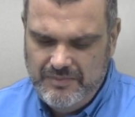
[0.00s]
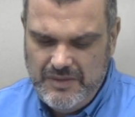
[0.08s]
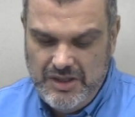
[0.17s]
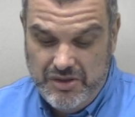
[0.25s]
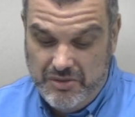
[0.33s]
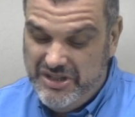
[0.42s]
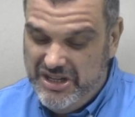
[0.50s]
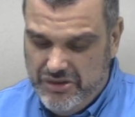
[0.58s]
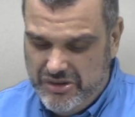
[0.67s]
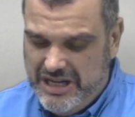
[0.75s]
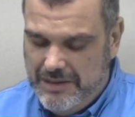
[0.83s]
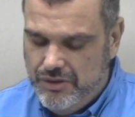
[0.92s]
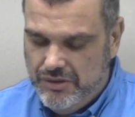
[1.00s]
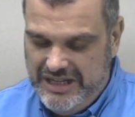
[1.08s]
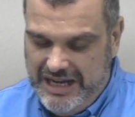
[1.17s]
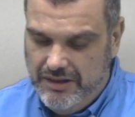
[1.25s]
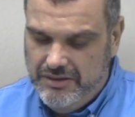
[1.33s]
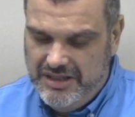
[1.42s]
So teachers came to his
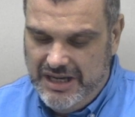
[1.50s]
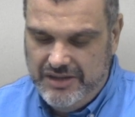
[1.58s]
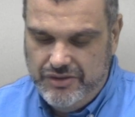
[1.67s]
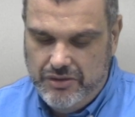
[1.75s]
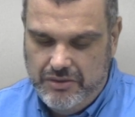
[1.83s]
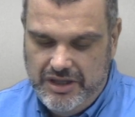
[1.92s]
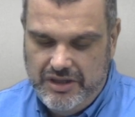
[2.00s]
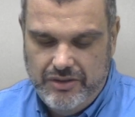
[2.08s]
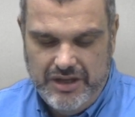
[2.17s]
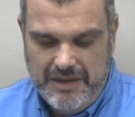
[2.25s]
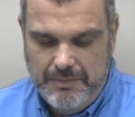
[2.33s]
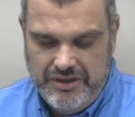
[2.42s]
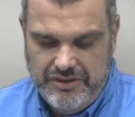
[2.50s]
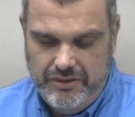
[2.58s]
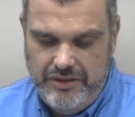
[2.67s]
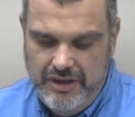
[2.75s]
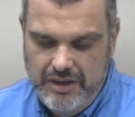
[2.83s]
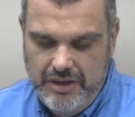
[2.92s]
house? Asked Julian, looking
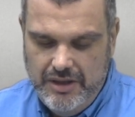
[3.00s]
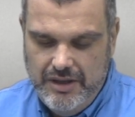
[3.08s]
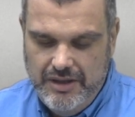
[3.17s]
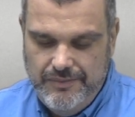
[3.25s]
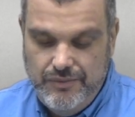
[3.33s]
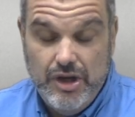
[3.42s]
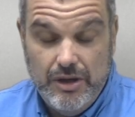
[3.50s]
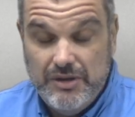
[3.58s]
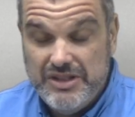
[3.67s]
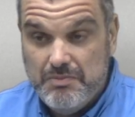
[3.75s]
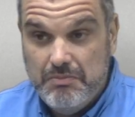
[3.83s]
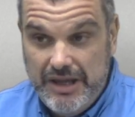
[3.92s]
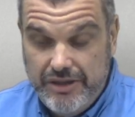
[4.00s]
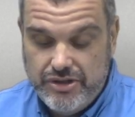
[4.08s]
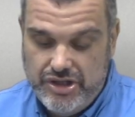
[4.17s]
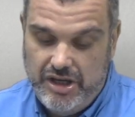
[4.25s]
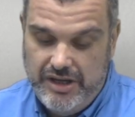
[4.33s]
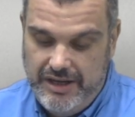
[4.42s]
puzzled. No, his mother
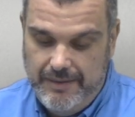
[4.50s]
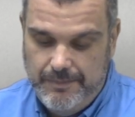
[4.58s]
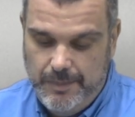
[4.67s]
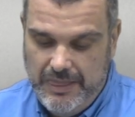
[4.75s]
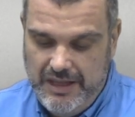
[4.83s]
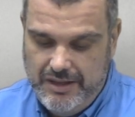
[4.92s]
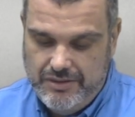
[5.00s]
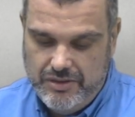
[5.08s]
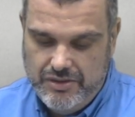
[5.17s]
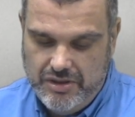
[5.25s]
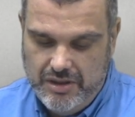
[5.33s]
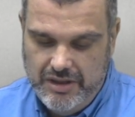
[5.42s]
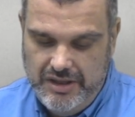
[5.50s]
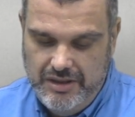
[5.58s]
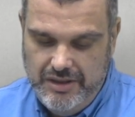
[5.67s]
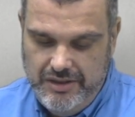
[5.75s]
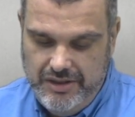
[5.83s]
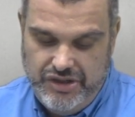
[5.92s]
taught him, answered Charlotte.
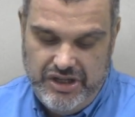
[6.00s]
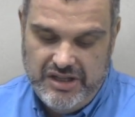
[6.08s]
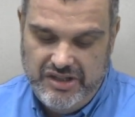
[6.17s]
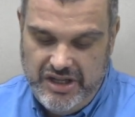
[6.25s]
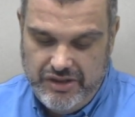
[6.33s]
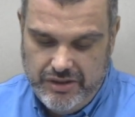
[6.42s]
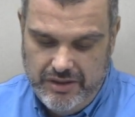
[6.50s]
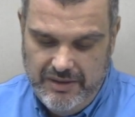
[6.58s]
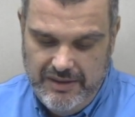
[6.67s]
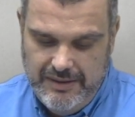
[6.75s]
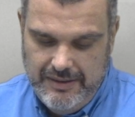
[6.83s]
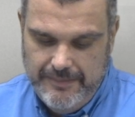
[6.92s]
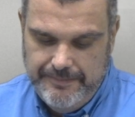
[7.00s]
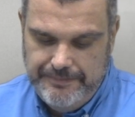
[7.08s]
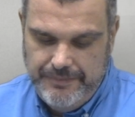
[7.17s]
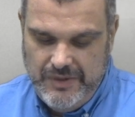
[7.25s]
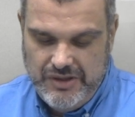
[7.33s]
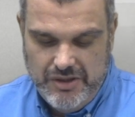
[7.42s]
Is she a teacher?
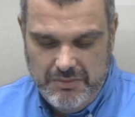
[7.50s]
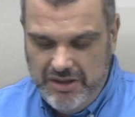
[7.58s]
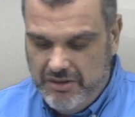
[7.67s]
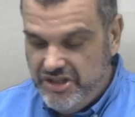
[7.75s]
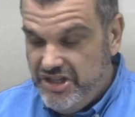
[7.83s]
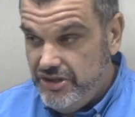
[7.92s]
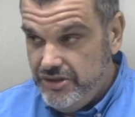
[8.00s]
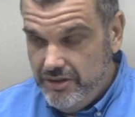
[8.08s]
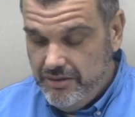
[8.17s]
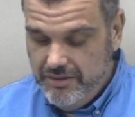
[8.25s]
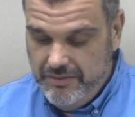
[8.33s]
Is your mother a teacher?